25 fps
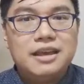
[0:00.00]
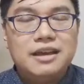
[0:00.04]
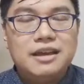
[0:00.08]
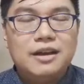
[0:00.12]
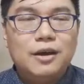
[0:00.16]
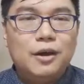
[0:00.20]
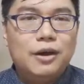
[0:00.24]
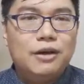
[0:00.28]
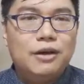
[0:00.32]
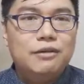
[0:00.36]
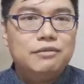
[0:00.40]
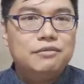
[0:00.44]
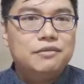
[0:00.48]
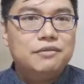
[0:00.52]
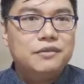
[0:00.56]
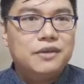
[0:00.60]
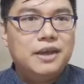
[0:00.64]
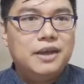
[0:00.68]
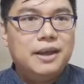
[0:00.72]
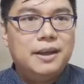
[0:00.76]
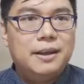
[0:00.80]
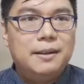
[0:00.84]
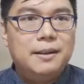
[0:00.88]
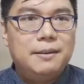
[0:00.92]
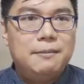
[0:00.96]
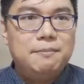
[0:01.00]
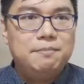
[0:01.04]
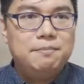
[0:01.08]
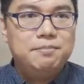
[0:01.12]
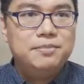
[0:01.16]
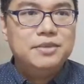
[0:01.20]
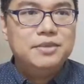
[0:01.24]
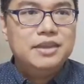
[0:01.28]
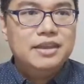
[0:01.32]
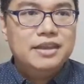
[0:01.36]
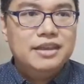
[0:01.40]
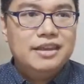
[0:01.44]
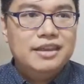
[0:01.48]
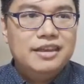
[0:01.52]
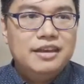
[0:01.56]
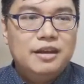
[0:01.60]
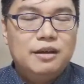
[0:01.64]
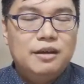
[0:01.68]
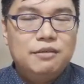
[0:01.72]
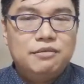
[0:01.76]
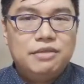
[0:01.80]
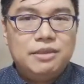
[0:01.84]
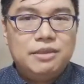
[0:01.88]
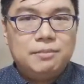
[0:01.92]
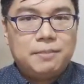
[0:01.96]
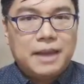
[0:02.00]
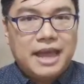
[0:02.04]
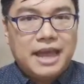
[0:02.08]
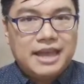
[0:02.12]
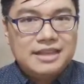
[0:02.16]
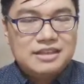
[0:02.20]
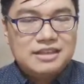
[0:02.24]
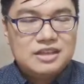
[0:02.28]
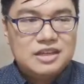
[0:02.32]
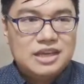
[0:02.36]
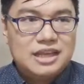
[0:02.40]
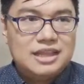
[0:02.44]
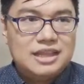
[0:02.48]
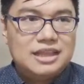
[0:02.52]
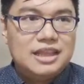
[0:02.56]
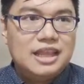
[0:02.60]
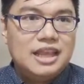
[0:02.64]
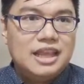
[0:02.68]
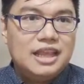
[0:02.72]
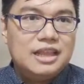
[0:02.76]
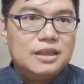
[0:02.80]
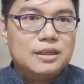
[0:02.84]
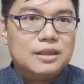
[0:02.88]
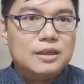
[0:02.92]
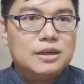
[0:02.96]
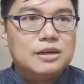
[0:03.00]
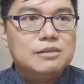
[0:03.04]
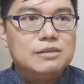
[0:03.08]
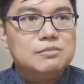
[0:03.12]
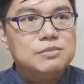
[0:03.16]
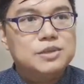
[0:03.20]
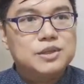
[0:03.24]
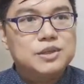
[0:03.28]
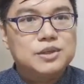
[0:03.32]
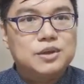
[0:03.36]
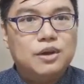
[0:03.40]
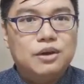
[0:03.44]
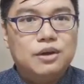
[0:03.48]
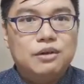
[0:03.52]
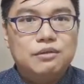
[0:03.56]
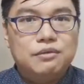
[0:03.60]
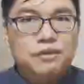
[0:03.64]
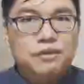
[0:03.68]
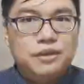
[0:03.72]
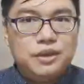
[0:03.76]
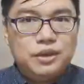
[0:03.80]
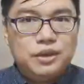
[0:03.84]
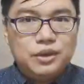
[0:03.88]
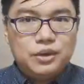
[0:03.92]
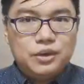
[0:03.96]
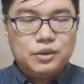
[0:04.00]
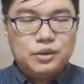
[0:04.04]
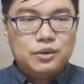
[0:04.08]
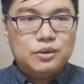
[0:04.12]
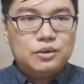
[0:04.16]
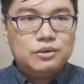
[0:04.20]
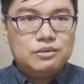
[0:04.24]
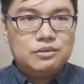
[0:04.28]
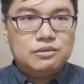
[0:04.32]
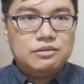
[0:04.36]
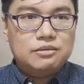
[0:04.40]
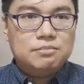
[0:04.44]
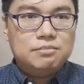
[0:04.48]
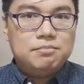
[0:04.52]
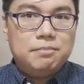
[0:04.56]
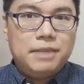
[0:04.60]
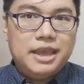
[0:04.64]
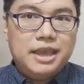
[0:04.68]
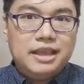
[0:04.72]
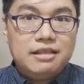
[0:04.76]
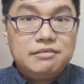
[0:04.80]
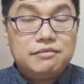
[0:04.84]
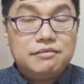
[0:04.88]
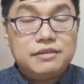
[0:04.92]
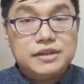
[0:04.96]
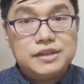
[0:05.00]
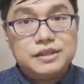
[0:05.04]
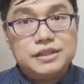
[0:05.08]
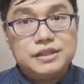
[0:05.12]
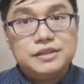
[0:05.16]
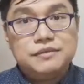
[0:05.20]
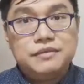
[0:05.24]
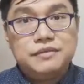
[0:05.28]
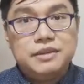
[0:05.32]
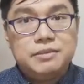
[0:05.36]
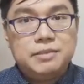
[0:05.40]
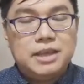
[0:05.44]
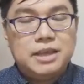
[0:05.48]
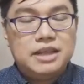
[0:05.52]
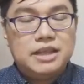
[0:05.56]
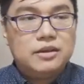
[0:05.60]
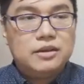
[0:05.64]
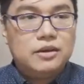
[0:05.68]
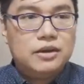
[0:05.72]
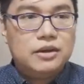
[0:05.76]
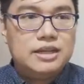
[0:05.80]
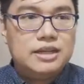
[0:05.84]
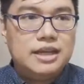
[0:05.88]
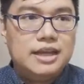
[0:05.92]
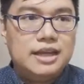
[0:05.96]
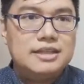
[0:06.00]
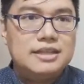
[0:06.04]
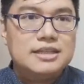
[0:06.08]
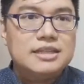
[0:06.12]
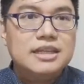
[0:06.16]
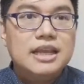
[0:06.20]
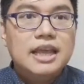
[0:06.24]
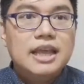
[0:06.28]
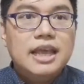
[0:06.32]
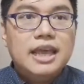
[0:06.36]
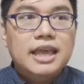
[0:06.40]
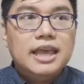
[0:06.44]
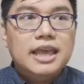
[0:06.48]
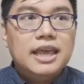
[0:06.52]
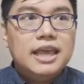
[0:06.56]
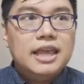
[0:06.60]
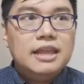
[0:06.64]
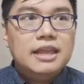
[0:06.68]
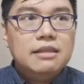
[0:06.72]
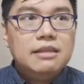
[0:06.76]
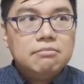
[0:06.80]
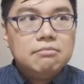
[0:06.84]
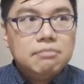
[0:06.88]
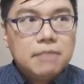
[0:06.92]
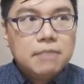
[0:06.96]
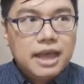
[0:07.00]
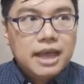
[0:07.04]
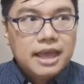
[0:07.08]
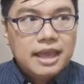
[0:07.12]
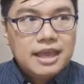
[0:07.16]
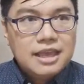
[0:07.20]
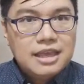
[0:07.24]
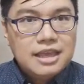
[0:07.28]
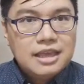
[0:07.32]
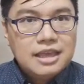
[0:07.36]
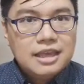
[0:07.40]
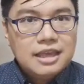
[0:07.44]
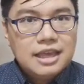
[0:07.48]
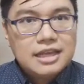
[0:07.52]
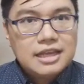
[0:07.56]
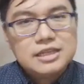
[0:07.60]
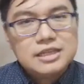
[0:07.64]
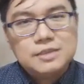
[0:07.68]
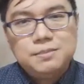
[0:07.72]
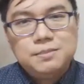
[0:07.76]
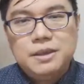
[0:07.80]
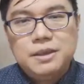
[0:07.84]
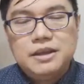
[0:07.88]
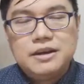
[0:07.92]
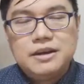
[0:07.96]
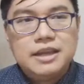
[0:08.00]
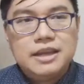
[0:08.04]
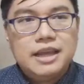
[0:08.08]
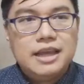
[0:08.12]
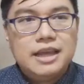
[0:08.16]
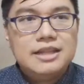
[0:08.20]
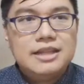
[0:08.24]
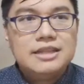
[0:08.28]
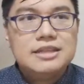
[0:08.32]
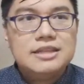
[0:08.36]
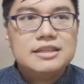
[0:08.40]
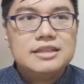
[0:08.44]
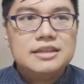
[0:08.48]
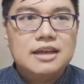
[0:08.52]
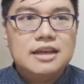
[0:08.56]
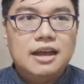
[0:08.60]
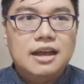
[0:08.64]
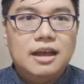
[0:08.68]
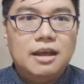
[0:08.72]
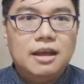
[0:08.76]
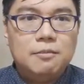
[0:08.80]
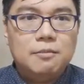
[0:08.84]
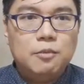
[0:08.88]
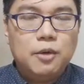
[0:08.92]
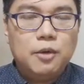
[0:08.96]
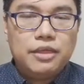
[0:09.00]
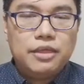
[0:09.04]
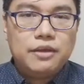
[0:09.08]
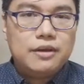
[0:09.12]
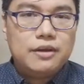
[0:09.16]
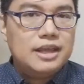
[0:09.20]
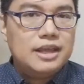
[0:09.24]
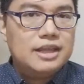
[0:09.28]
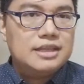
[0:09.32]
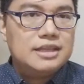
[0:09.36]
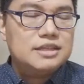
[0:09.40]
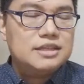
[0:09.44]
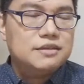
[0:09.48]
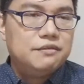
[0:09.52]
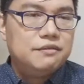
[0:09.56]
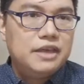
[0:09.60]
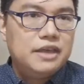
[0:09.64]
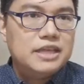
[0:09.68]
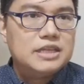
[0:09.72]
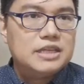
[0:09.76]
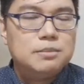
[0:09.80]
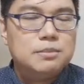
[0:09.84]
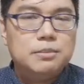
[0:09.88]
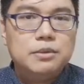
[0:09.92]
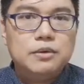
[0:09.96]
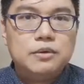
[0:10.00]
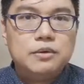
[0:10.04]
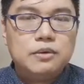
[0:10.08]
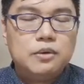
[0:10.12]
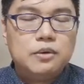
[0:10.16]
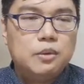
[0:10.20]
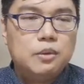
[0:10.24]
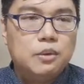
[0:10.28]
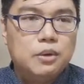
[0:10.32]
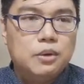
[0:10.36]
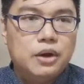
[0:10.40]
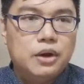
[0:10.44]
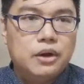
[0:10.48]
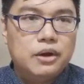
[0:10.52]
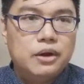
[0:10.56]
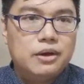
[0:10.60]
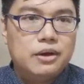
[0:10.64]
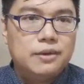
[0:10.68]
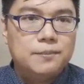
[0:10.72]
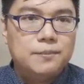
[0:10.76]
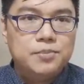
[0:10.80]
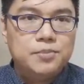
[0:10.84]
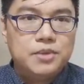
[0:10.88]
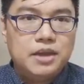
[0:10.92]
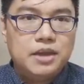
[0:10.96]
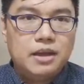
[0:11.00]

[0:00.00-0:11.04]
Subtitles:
of the pageant in terms of yung male versus female audience, in my experience, whether it's Facebook or